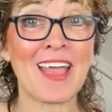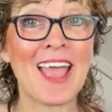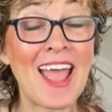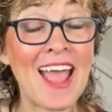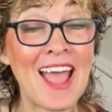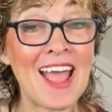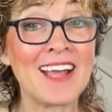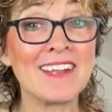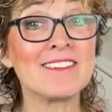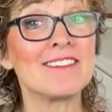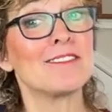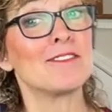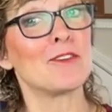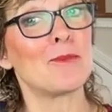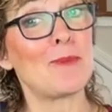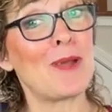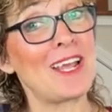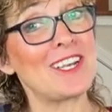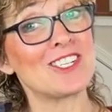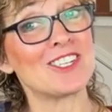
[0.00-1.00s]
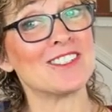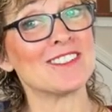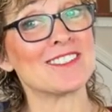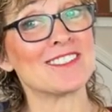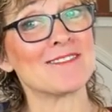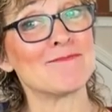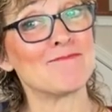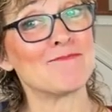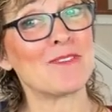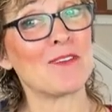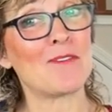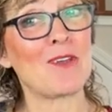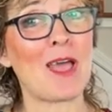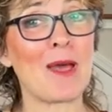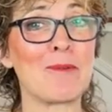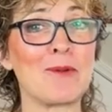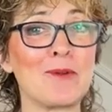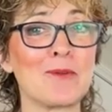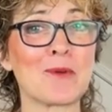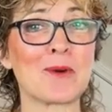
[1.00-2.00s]
and your patients if you
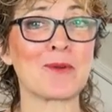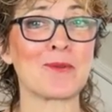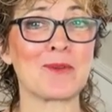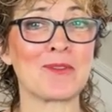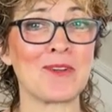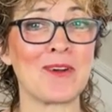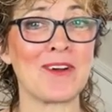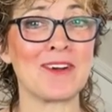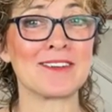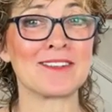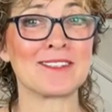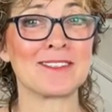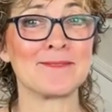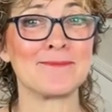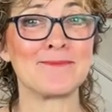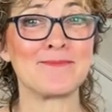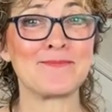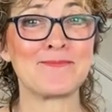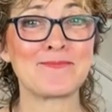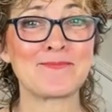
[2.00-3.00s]
happen to work with dogs.